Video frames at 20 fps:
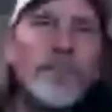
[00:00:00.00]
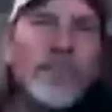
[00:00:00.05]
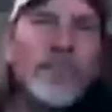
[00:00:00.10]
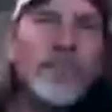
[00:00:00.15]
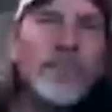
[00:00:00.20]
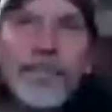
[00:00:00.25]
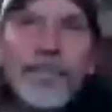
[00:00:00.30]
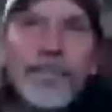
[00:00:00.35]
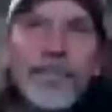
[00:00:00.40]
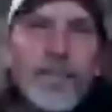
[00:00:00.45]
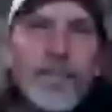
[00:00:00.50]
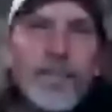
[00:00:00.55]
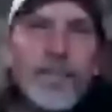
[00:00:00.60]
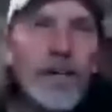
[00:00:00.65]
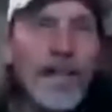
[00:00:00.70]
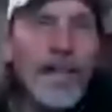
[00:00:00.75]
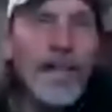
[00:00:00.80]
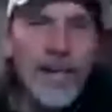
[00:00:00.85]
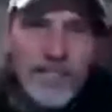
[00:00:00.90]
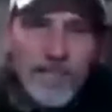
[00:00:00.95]
had a
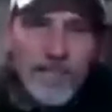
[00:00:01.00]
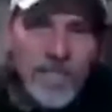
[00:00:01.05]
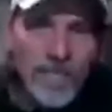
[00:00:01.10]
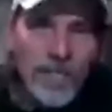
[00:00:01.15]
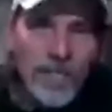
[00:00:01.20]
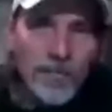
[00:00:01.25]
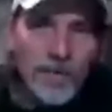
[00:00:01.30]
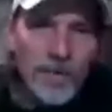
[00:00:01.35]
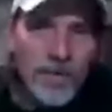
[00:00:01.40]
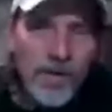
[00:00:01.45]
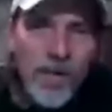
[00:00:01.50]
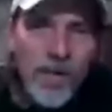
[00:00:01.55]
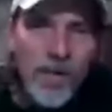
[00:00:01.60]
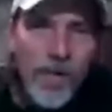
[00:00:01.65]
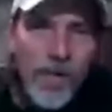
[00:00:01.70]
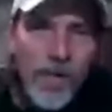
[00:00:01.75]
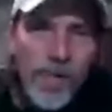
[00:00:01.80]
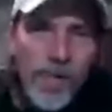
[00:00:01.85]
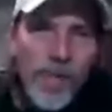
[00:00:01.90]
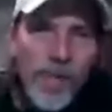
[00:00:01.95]
nice team.
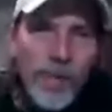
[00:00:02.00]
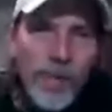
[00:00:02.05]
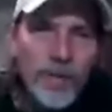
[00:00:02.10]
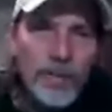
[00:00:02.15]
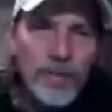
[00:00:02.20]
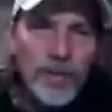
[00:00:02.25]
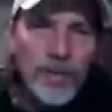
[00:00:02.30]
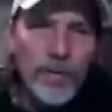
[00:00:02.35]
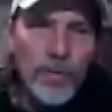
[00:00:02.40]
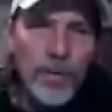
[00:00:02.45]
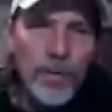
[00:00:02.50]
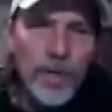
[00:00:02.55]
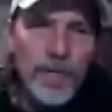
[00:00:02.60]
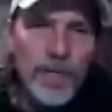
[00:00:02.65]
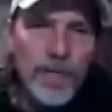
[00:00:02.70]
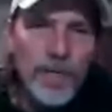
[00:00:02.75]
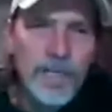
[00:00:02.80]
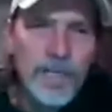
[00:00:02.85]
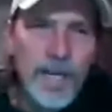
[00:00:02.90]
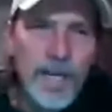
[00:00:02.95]
Just gonna
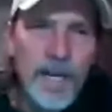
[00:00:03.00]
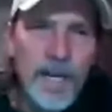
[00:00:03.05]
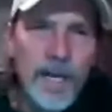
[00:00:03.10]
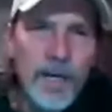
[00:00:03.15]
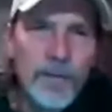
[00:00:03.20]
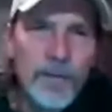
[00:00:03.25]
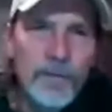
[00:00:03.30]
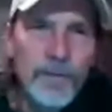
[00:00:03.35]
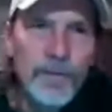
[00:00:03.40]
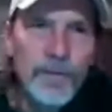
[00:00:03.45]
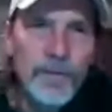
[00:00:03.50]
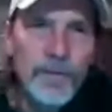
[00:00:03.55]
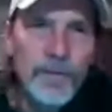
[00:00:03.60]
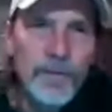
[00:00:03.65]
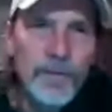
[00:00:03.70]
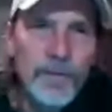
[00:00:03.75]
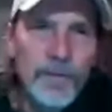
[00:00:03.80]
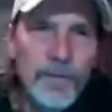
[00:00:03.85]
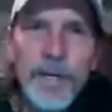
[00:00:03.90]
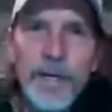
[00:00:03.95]
run you down
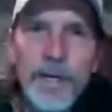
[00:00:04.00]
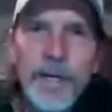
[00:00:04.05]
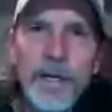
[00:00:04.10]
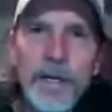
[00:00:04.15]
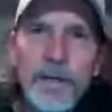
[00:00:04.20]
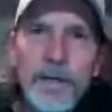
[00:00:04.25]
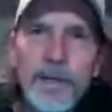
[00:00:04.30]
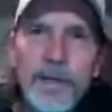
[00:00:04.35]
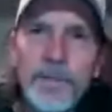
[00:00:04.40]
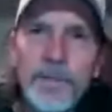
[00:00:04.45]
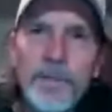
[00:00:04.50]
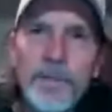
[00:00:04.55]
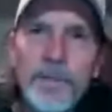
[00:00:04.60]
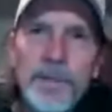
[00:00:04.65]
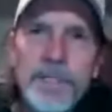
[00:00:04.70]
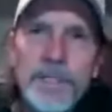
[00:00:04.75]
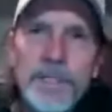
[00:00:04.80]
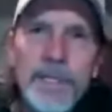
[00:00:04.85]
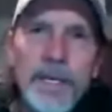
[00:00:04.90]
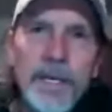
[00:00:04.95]
through there, and I'm
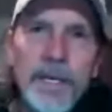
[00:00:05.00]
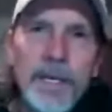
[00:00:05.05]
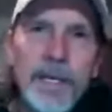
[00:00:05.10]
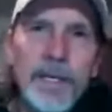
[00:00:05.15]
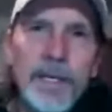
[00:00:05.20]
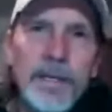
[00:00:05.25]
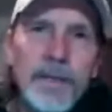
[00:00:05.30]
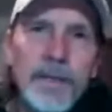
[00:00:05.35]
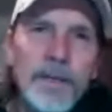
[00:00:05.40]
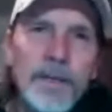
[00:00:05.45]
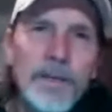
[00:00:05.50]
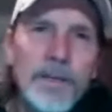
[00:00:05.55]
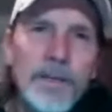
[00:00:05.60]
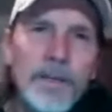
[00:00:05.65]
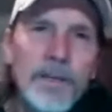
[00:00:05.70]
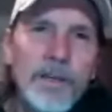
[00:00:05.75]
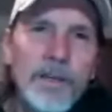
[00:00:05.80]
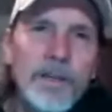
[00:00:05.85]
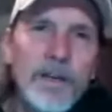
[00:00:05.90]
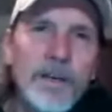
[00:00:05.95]
gonna say
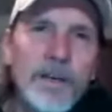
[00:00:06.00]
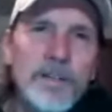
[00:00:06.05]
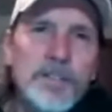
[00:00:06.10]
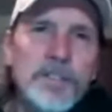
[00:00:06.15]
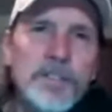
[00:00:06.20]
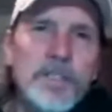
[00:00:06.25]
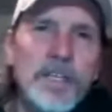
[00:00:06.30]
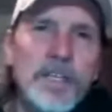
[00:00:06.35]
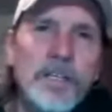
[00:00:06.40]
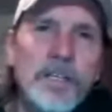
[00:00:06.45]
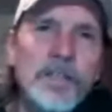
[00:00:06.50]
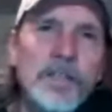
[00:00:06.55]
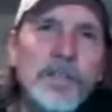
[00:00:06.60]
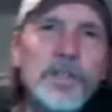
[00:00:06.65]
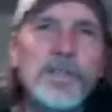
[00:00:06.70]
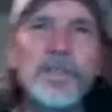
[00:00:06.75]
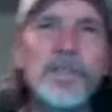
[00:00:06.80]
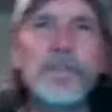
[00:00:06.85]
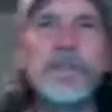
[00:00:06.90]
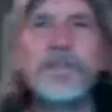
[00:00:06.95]
our
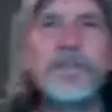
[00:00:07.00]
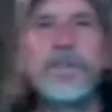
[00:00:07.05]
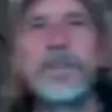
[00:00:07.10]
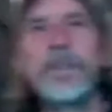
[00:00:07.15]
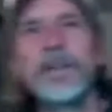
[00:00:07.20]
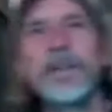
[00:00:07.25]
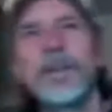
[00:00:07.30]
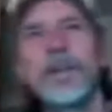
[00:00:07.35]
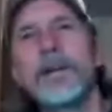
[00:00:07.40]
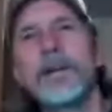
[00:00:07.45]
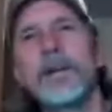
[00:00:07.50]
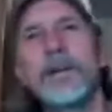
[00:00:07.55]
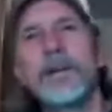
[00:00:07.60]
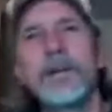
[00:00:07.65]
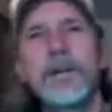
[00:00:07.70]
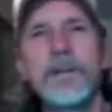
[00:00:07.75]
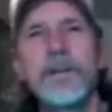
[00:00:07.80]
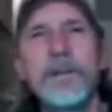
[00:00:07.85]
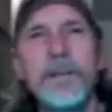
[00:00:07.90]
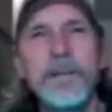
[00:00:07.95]
seniors this year.
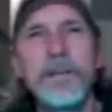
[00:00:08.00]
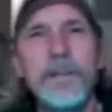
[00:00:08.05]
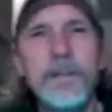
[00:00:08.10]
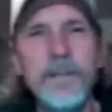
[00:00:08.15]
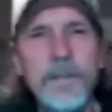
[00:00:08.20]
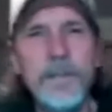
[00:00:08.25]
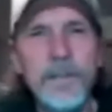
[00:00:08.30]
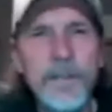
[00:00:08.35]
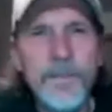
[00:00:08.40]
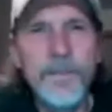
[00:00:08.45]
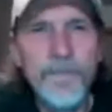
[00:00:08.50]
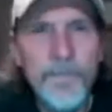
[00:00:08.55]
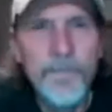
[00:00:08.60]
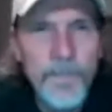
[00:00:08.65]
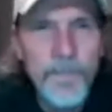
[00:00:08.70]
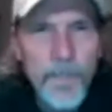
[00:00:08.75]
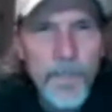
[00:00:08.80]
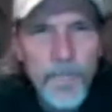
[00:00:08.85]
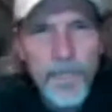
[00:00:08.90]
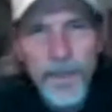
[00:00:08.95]

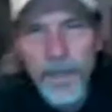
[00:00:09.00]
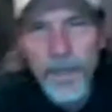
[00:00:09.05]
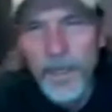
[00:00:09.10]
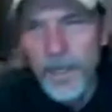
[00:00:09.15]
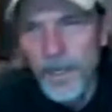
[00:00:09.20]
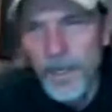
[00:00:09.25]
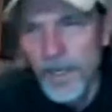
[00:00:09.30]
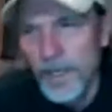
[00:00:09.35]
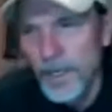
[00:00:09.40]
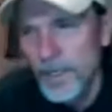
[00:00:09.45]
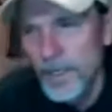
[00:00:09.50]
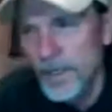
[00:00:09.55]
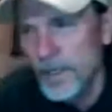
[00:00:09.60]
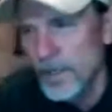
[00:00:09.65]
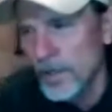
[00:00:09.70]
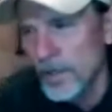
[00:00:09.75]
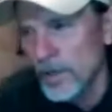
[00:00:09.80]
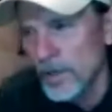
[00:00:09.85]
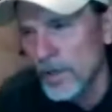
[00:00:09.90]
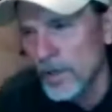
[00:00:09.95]
And
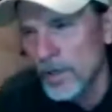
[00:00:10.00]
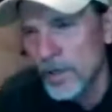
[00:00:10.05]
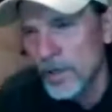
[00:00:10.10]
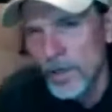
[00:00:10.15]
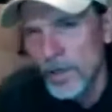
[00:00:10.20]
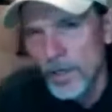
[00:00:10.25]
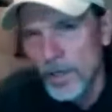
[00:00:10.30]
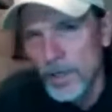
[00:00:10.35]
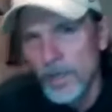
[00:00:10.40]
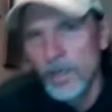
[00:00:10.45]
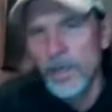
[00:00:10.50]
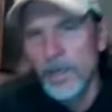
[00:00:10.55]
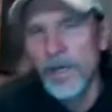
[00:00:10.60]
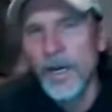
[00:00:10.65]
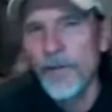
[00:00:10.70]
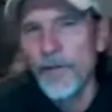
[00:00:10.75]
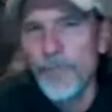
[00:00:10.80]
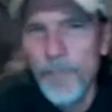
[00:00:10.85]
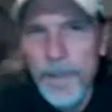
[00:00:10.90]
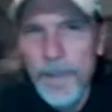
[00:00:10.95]
in
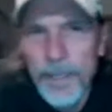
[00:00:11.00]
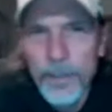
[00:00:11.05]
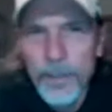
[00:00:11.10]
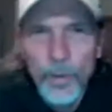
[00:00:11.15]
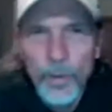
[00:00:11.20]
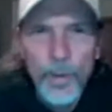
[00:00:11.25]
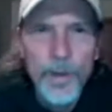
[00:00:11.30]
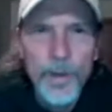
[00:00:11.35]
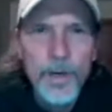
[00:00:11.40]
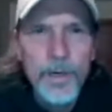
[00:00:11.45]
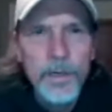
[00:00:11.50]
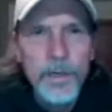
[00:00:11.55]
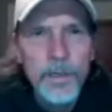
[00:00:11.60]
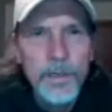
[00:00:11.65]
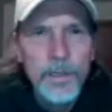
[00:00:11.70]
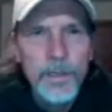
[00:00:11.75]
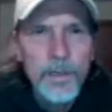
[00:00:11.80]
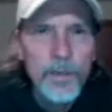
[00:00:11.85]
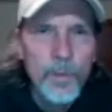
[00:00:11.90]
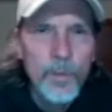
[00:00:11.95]
alphabetical order,
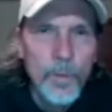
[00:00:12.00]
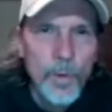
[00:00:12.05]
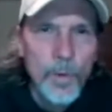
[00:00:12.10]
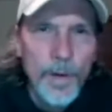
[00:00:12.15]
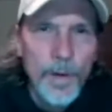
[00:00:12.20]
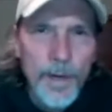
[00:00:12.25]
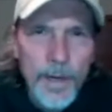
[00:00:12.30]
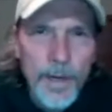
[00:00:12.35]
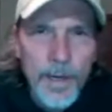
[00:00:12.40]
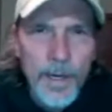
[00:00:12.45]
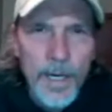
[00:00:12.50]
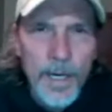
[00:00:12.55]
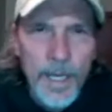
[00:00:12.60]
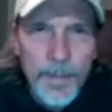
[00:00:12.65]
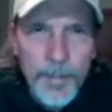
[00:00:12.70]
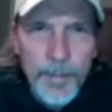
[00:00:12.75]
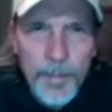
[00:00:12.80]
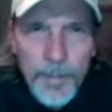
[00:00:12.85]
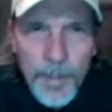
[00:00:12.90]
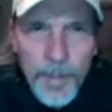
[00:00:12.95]
were
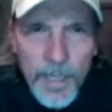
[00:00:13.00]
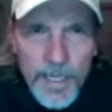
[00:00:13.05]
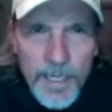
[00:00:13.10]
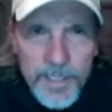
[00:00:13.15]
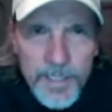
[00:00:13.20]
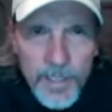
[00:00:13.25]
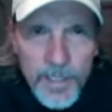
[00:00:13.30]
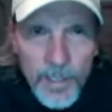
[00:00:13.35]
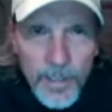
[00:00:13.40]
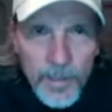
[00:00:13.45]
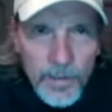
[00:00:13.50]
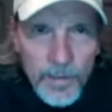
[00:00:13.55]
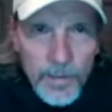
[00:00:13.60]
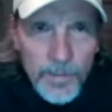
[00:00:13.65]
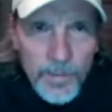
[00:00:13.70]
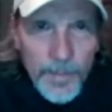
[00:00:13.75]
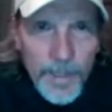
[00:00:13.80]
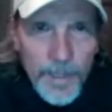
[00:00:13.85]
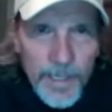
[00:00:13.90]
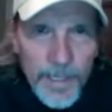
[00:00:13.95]
Abby
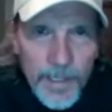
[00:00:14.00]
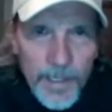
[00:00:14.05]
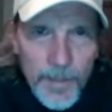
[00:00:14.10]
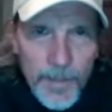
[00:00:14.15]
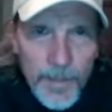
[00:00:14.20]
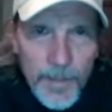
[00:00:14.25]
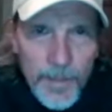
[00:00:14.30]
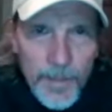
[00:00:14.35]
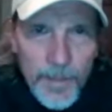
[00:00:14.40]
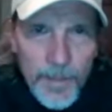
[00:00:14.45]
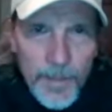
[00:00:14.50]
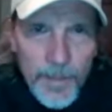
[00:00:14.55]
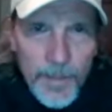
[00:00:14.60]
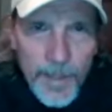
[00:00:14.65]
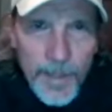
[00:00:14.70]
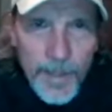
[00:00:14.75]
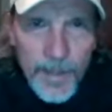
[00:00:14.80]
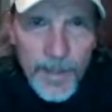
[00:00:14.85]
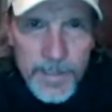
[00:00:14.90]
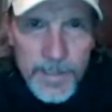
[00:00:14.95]
Blasco, Megan
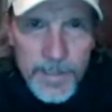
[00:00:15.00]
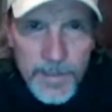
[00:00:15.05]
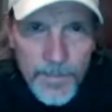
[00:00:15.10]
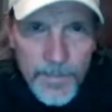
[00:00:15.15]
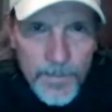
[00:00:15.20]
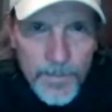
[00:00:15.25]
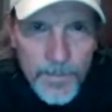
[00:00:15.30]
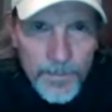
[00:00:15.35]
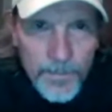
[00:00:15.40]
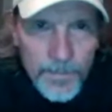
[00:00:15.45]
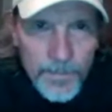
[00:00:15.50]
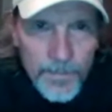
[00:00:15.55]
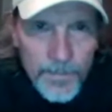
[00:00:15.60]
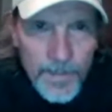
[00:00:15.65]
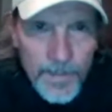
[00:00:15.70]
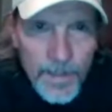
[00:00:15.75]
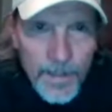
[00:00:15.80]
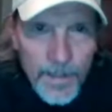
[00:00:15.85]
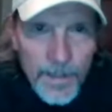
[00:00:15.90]
Damaris,